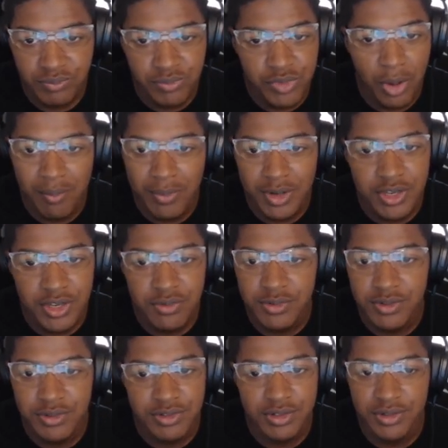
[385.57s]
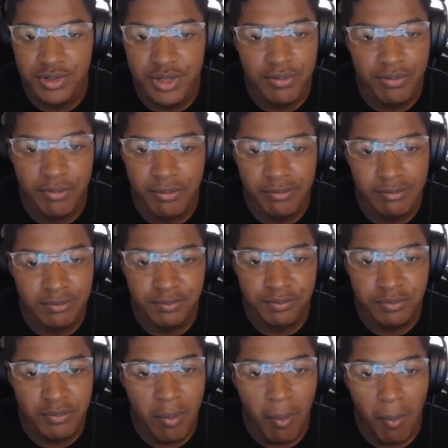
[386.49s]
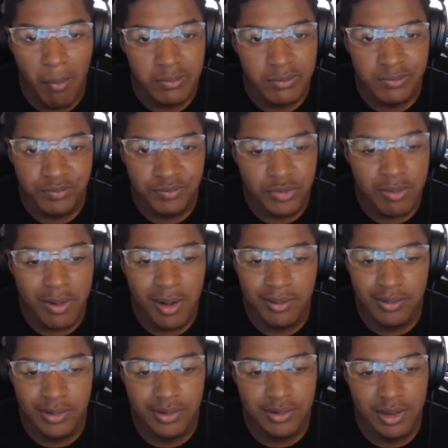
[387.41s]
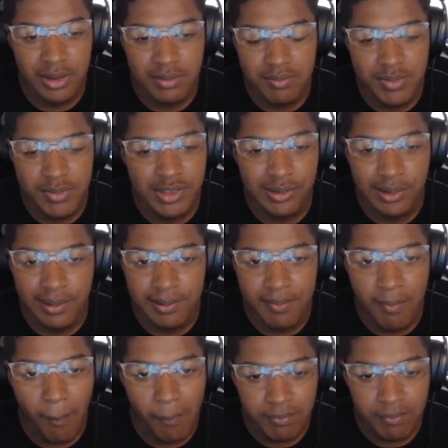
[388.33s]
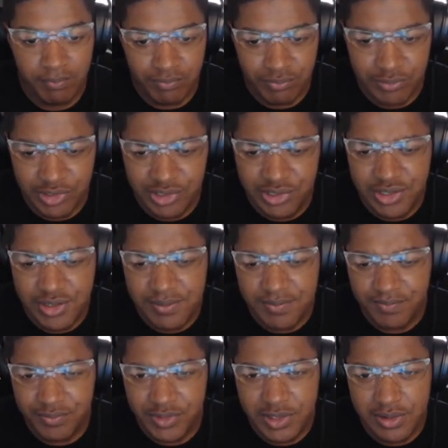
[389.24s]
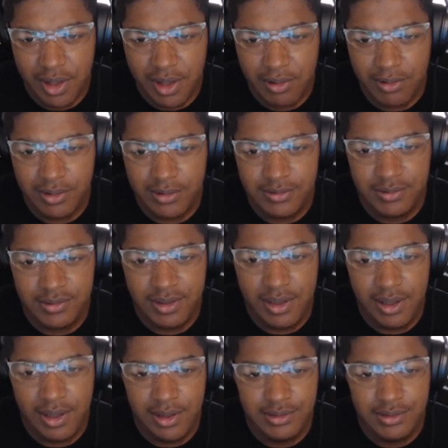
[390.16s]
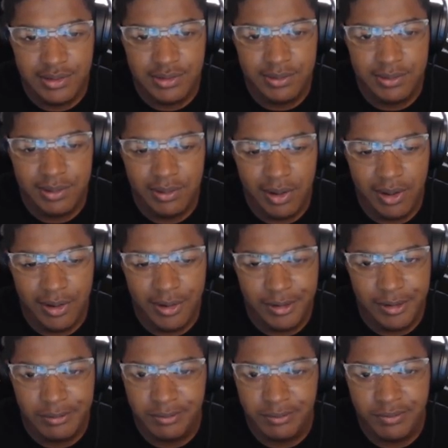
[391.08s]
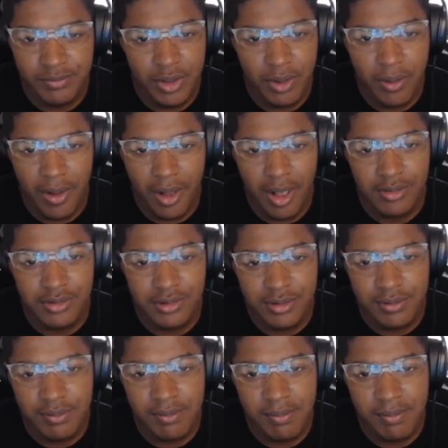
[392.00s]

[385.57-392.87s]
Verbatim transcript: You know, many are different. They're probably looking at me like, G, get that crusty ass cereal out of here. You know what I say?